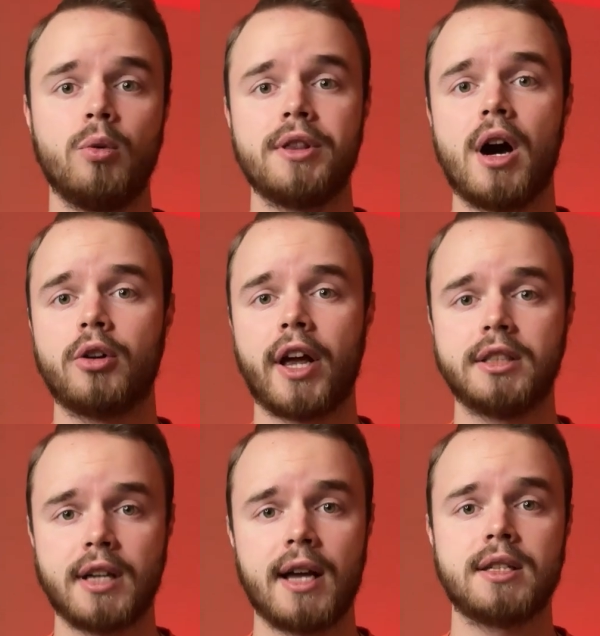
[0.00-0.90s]
without
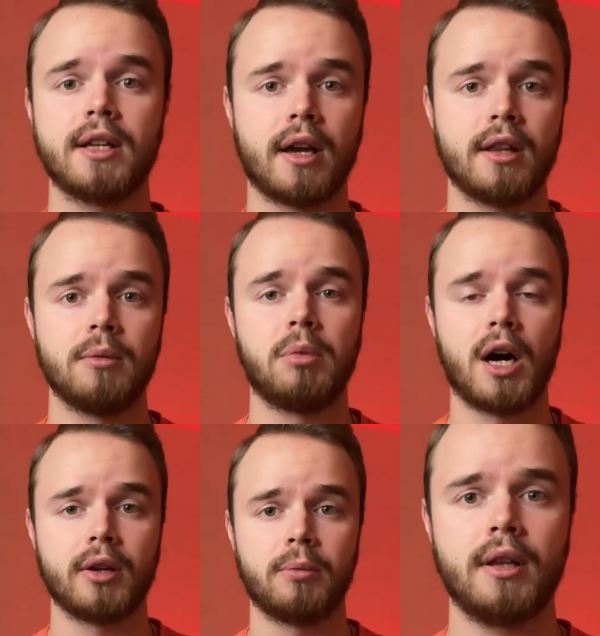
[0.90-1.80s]
elastic at the bottom.